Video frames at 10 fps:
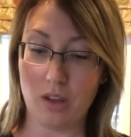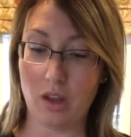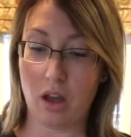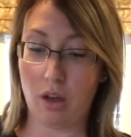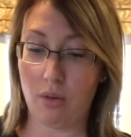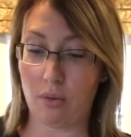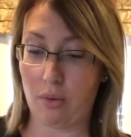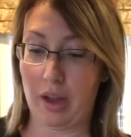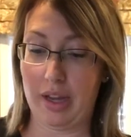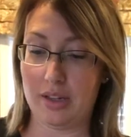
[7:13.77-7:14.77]
All
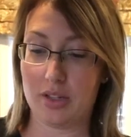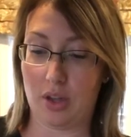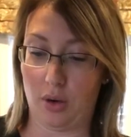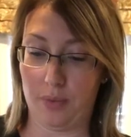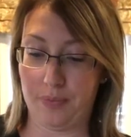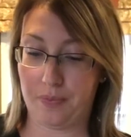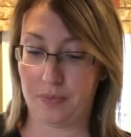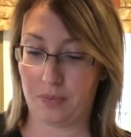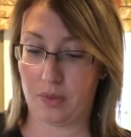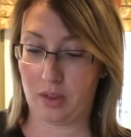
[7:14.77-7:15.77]
right, so
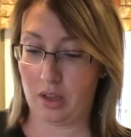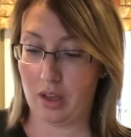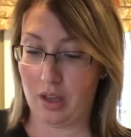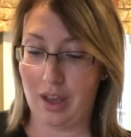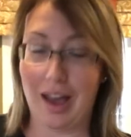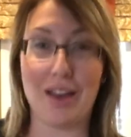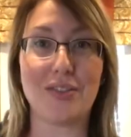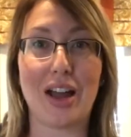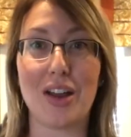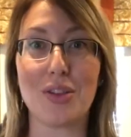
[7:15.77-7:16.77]
I've
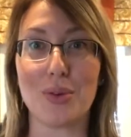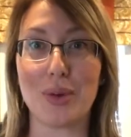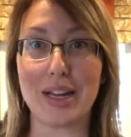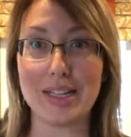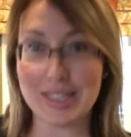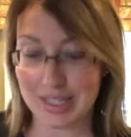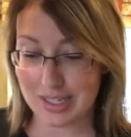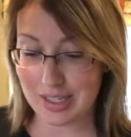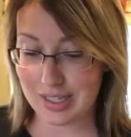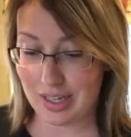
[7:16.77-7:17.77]
got the right
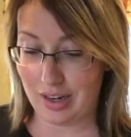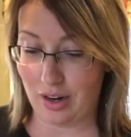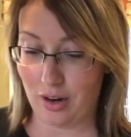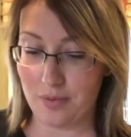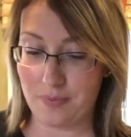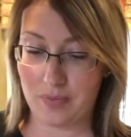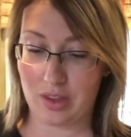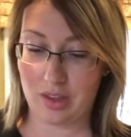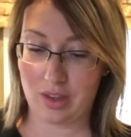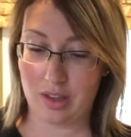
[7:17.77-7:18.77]
consistency here.
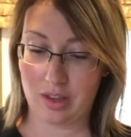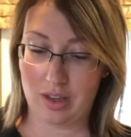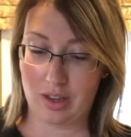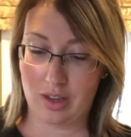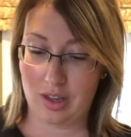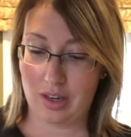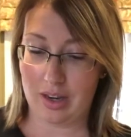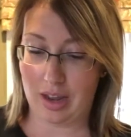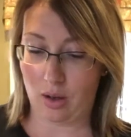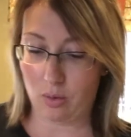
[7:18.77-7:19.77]

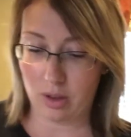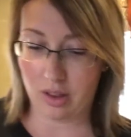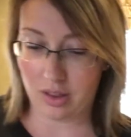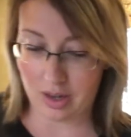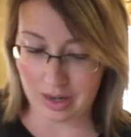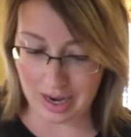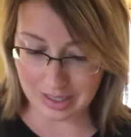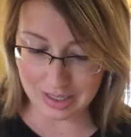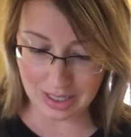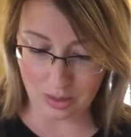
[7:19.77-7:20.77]
Now, the next
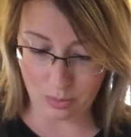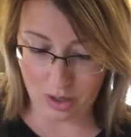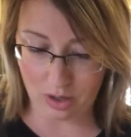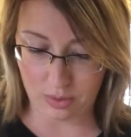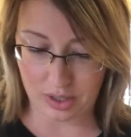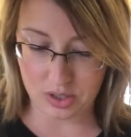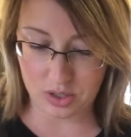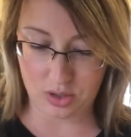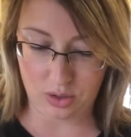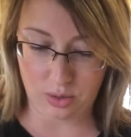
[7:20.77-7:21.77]
thing we are going to
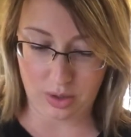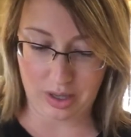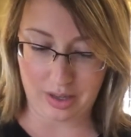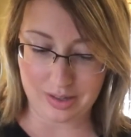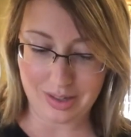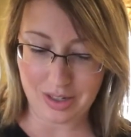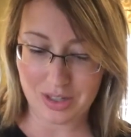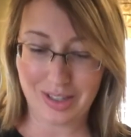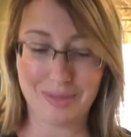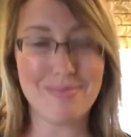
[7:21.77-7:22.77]
do is,
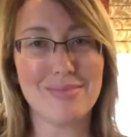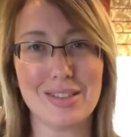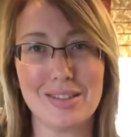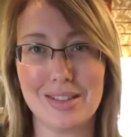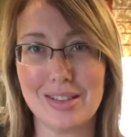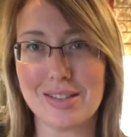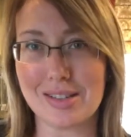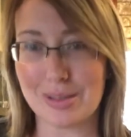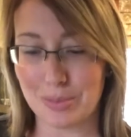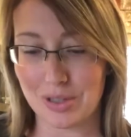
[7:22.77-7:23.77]
actually, it is a
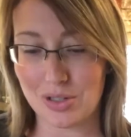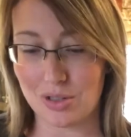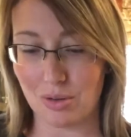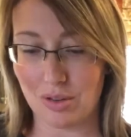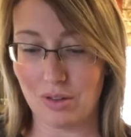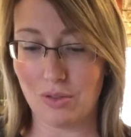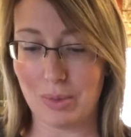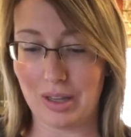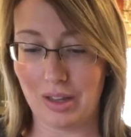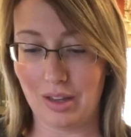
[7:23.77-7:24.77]
smidge too thin for
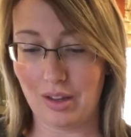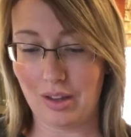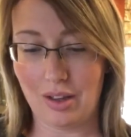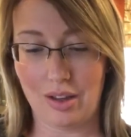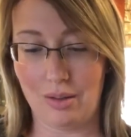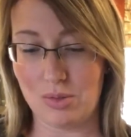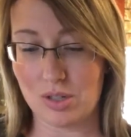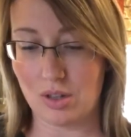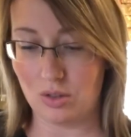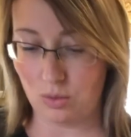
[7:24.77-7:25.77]
my liking. I am just
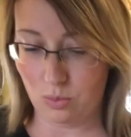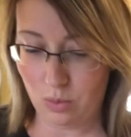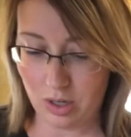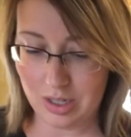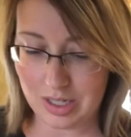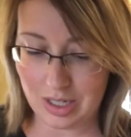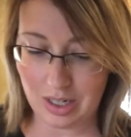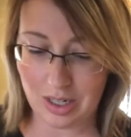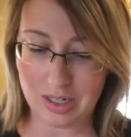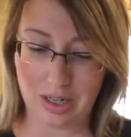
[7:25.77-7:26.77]
gonna do one
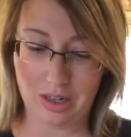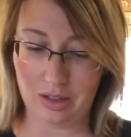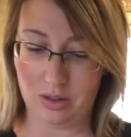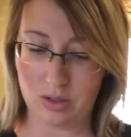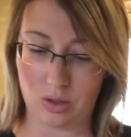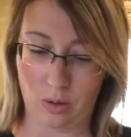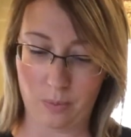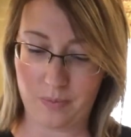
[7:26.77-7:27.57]
teeny tiny little scoop.